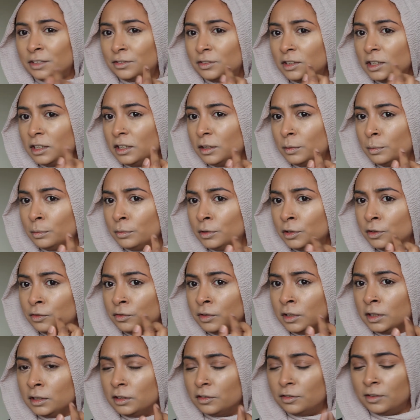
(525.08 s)
definitely
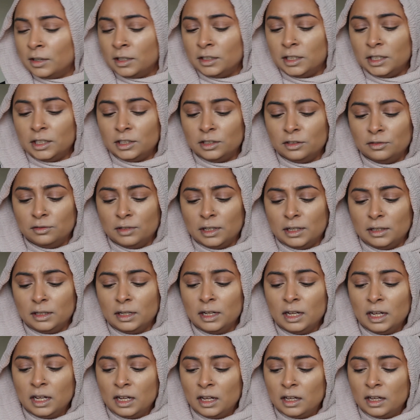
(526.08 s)
moving the foundation around.